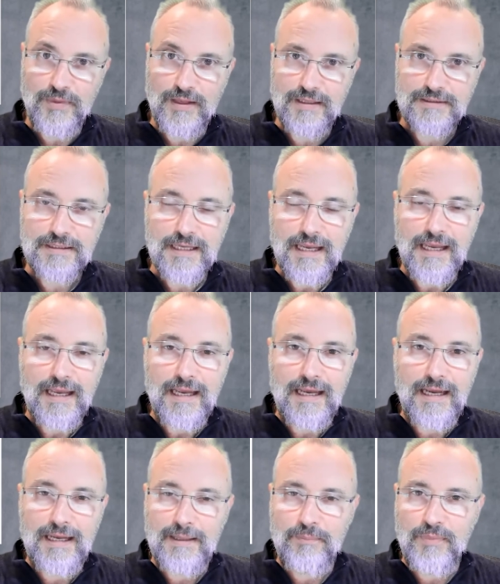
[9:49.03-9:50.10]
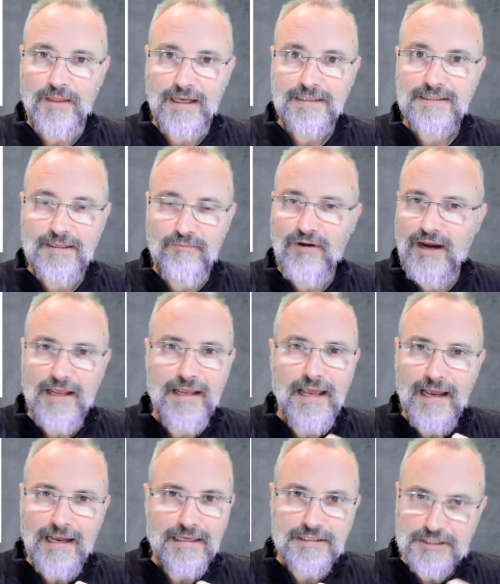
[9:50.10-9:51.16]
Yes, um, that's a
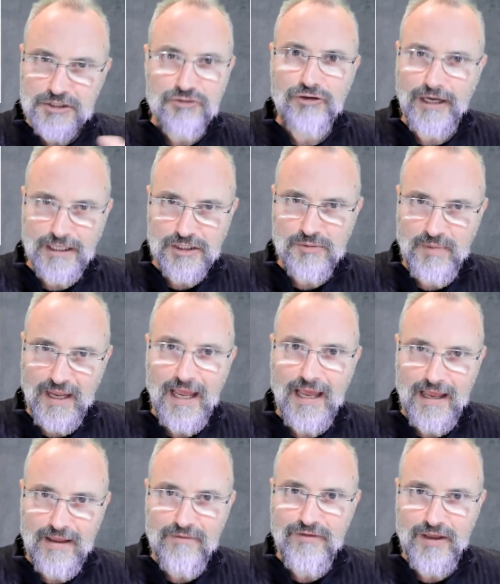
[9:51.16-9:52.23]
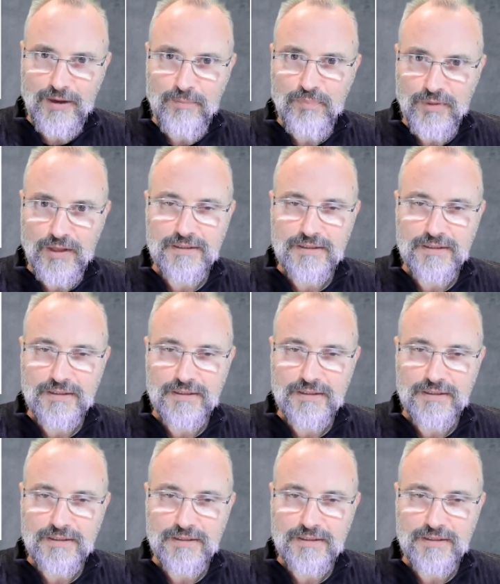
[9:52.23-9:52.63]
very strange behavior.